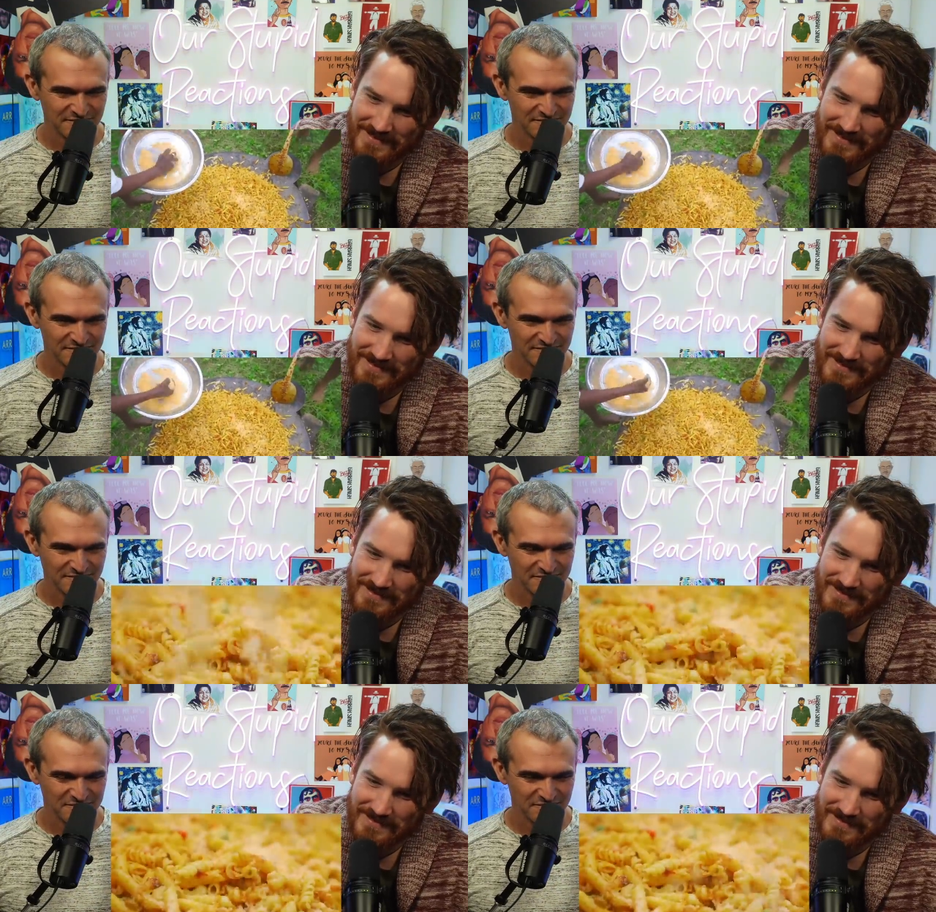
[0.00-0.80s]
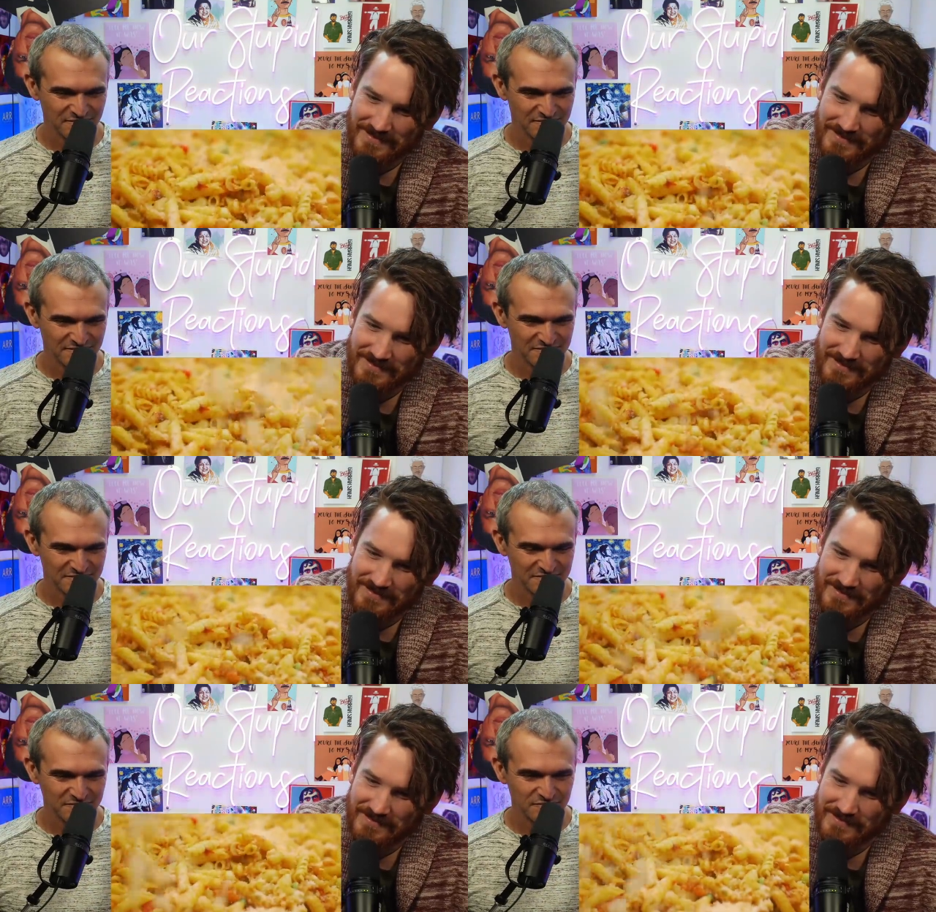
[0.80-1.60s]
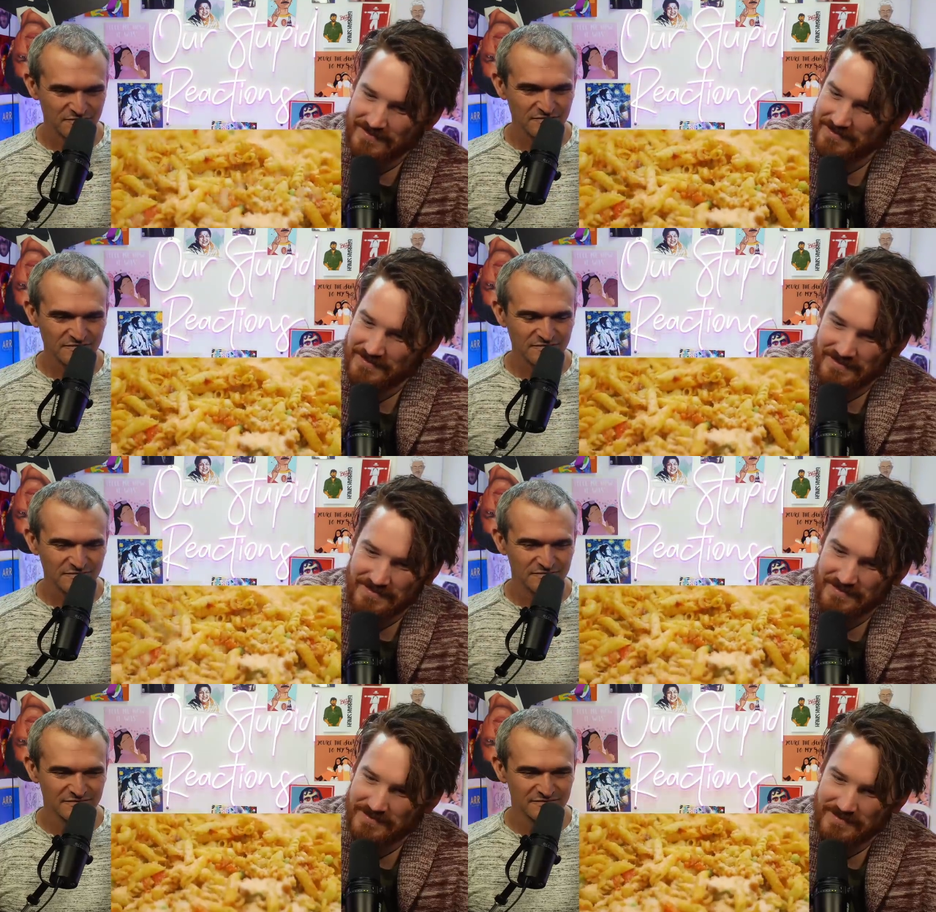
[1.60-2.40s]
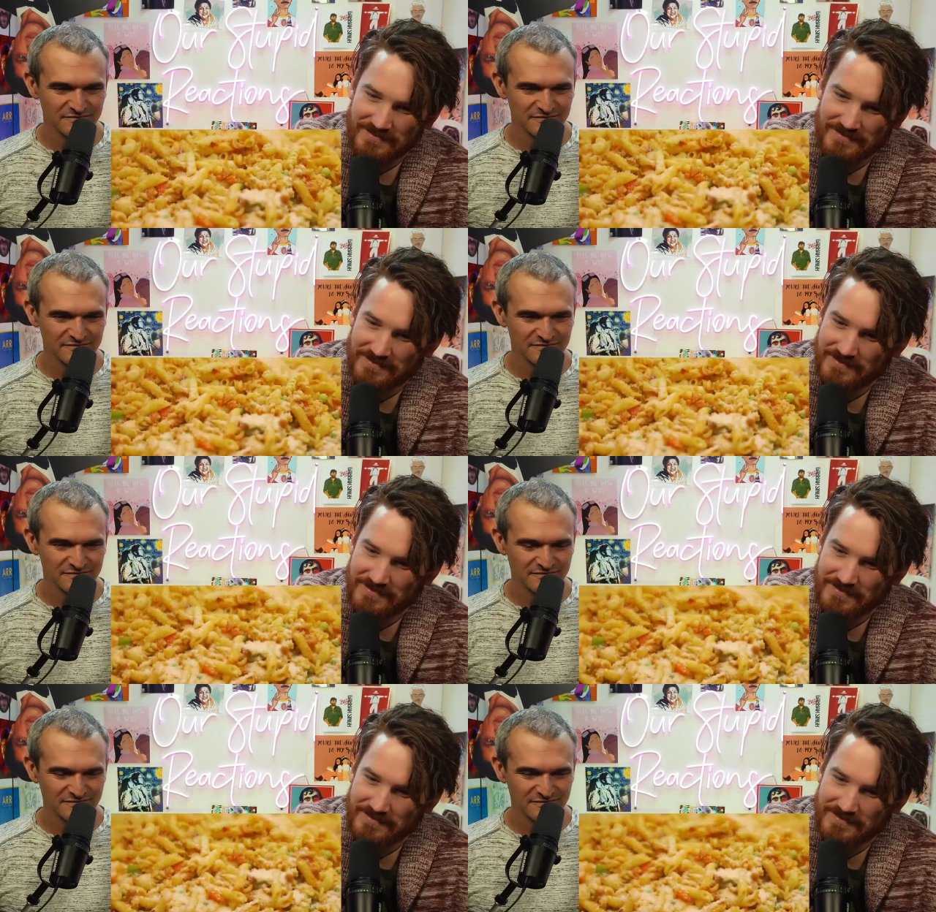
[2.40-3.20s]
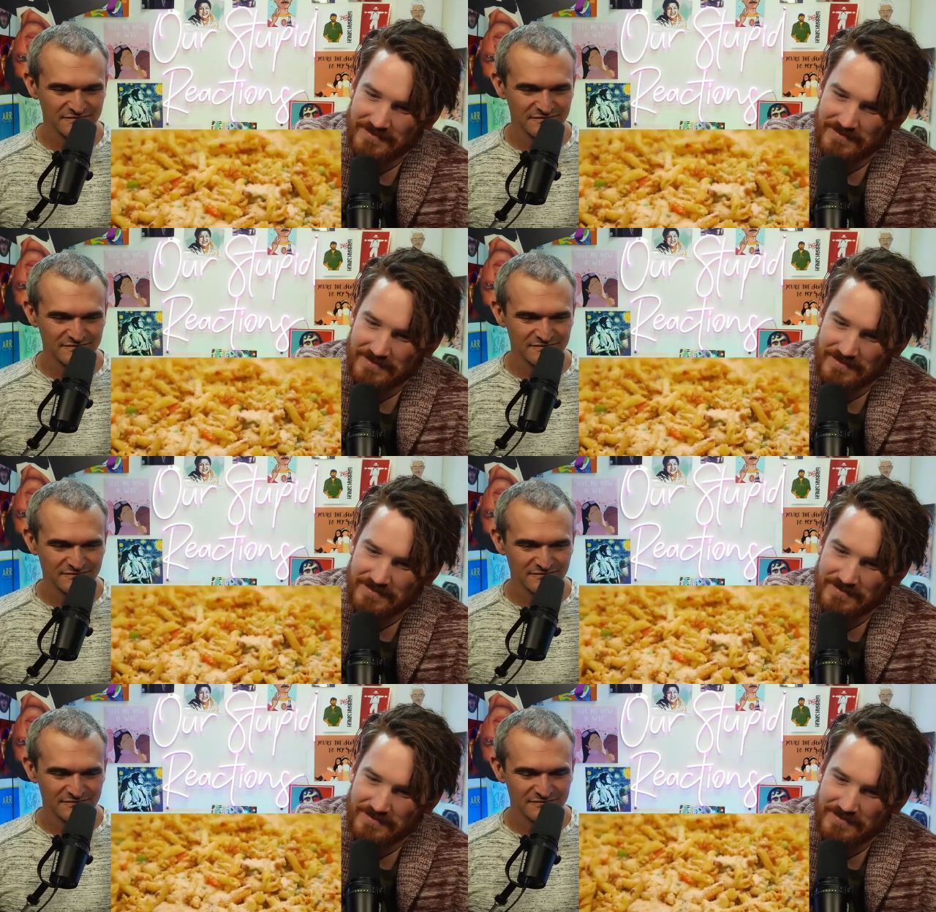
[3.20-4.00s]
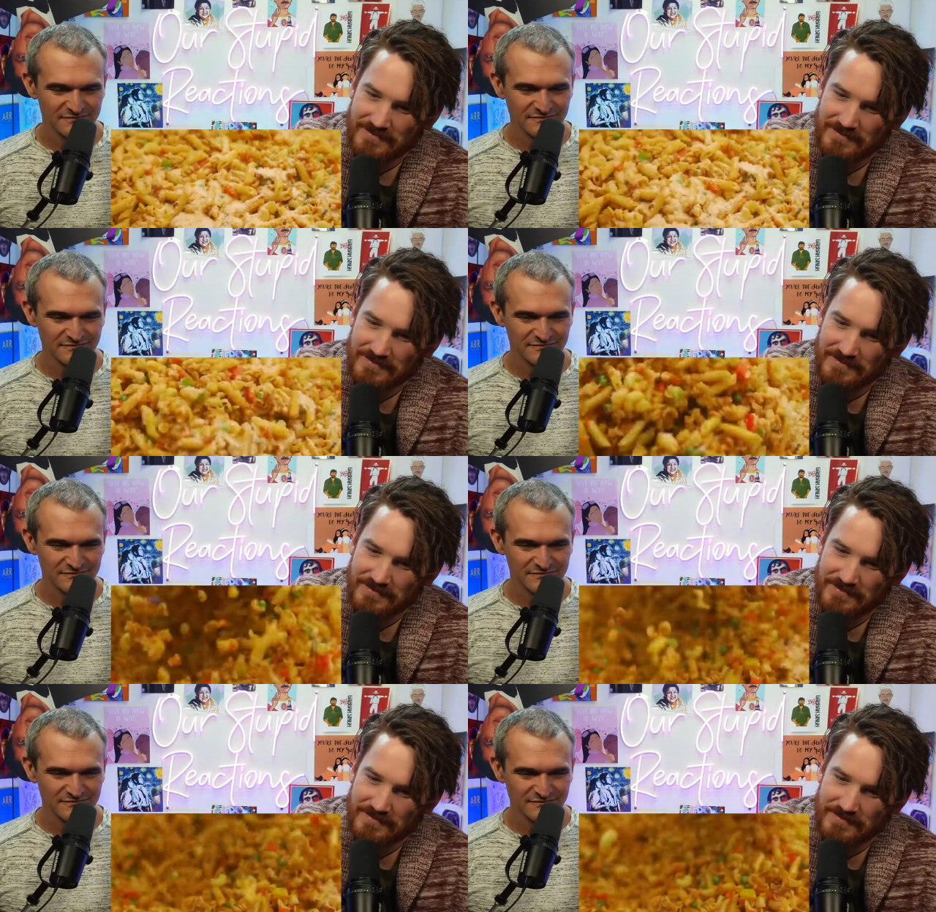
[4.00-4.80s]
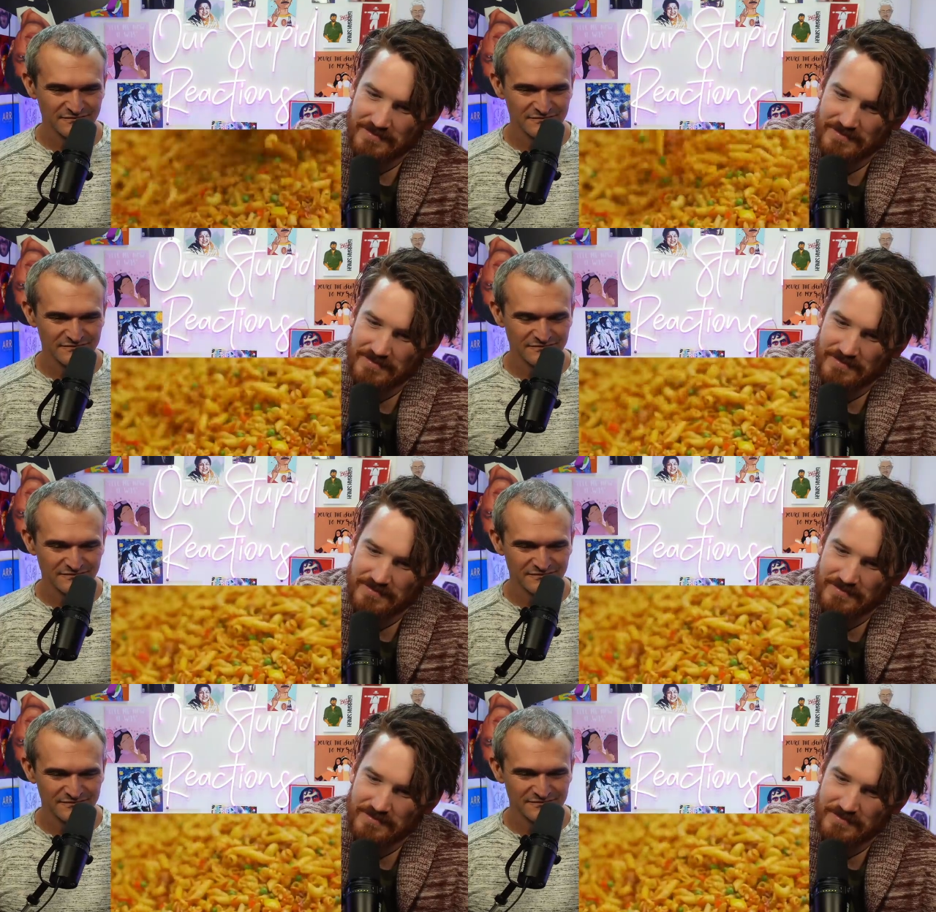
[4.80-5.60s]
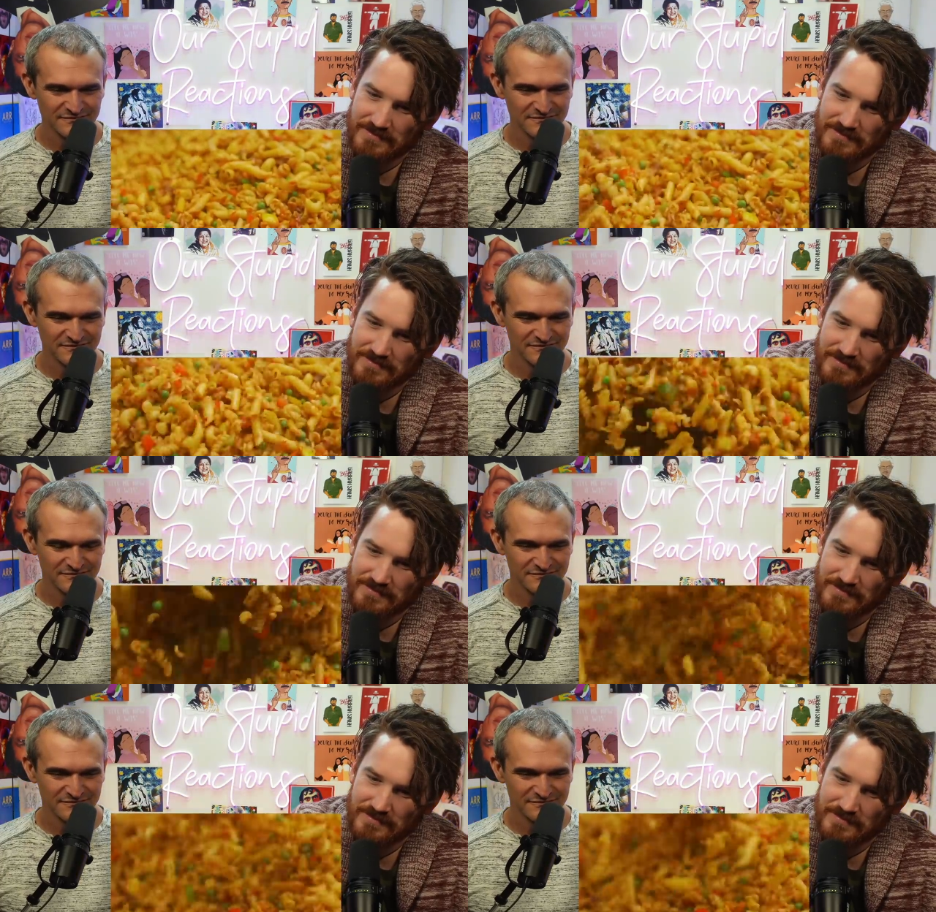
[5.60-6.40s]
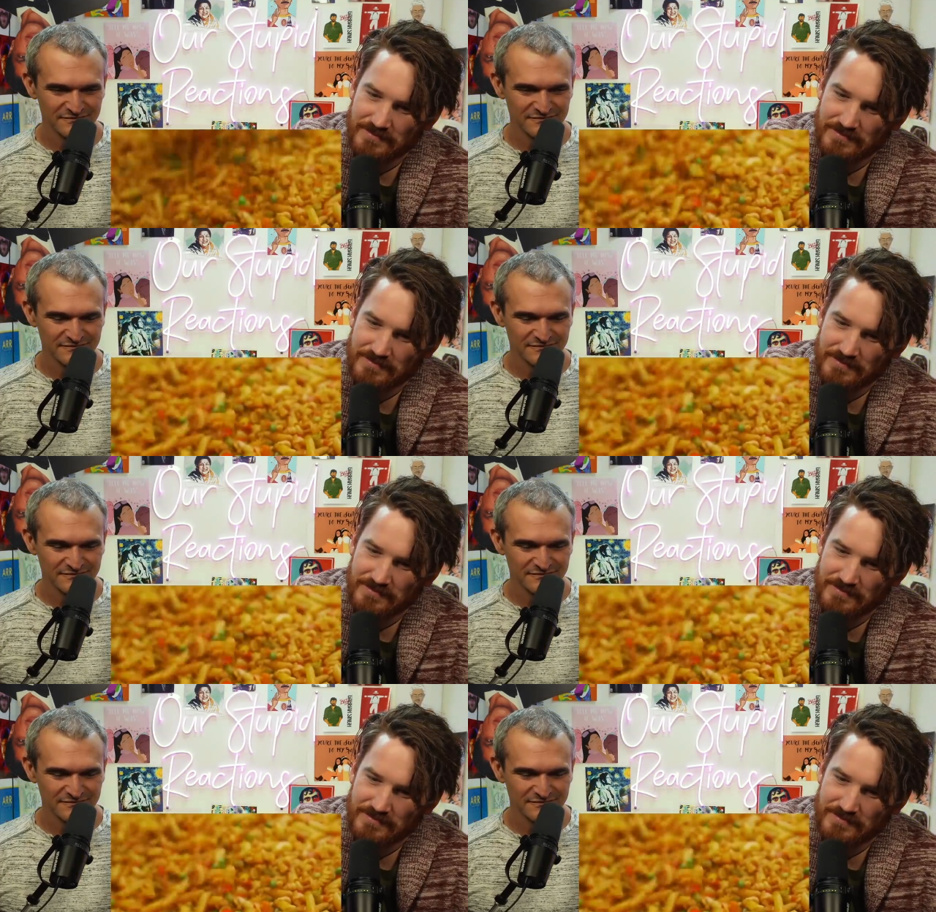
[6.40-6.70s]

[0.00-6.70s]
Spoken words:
Nothing is said.